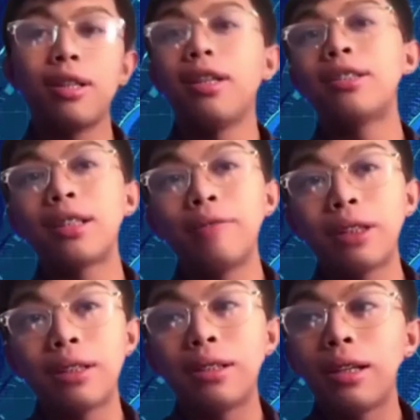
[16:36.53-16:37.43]

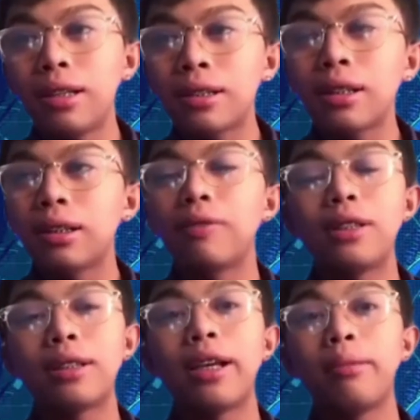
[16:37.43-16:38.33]
incentive
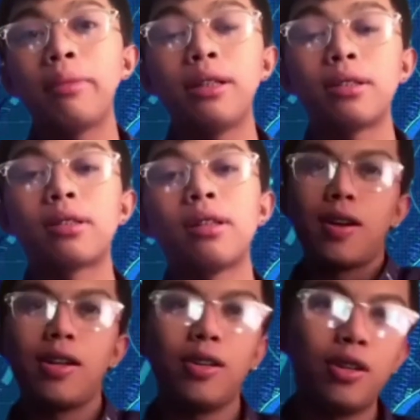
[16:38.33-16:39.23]
design means.
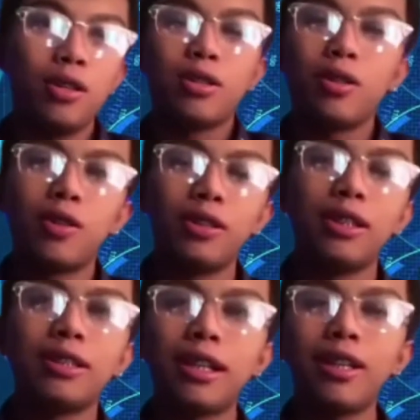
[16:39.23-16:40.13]
And also
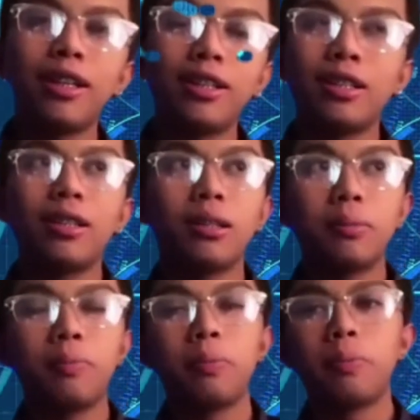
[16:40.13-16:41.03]
designing
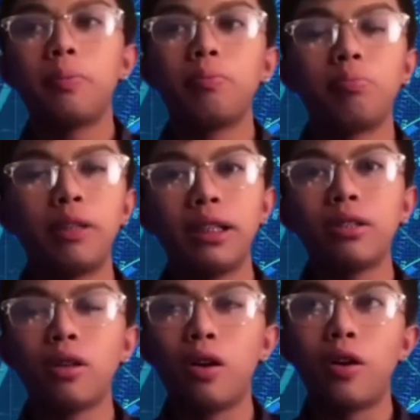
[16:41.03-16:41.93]
incentive
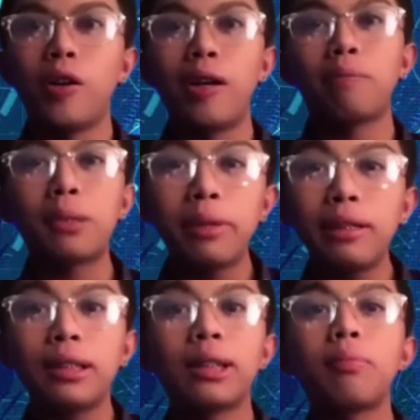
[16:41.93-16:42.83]
based or
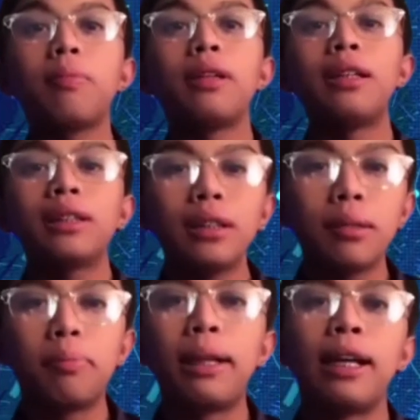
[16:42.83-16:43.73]
implementing
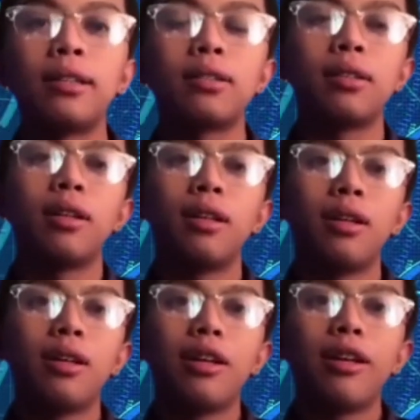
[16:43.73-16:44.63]
incentive plans.
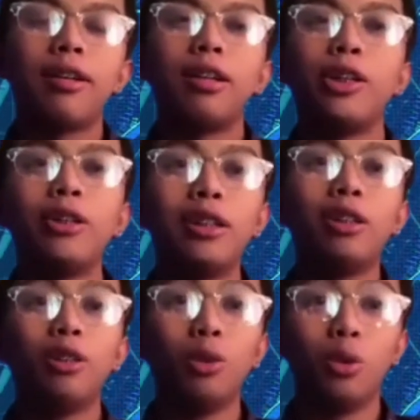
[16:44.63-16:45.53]
You need
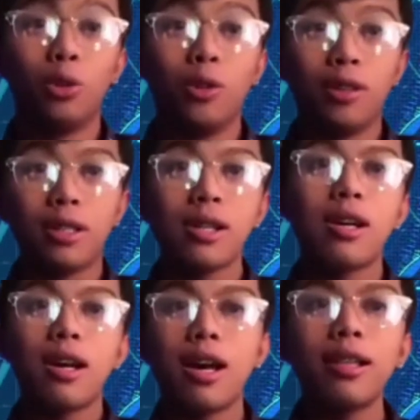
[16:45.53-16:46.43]
to
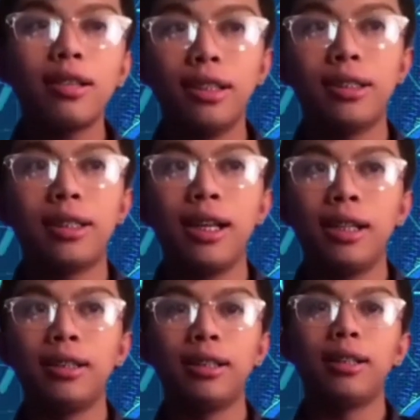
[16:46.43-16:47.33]

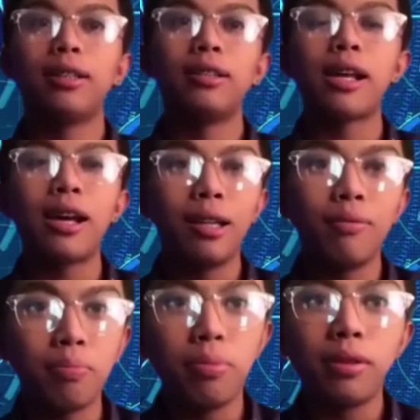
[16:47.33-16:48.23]
understand
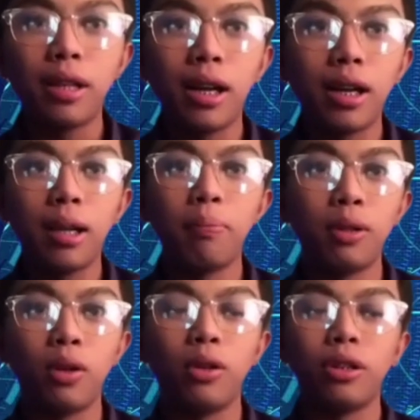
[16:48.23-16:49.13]
the
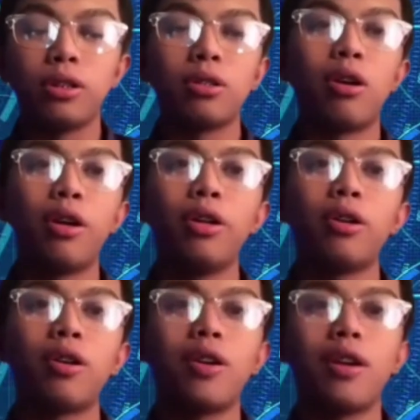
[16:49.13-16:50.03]
employees or
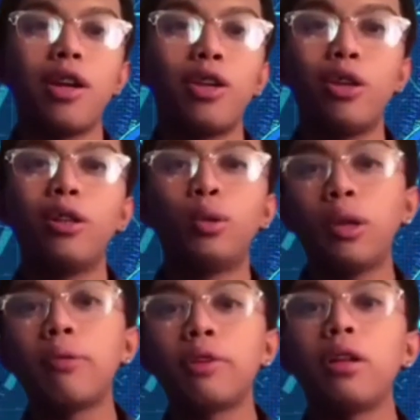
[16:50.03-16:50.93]
you need to
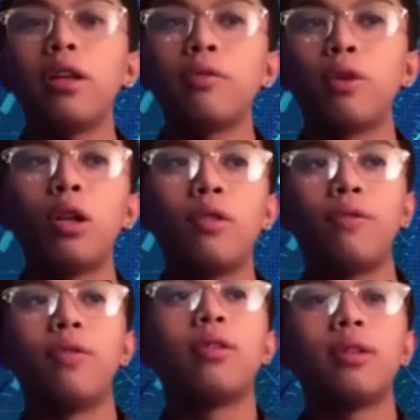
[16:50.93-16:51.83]
involve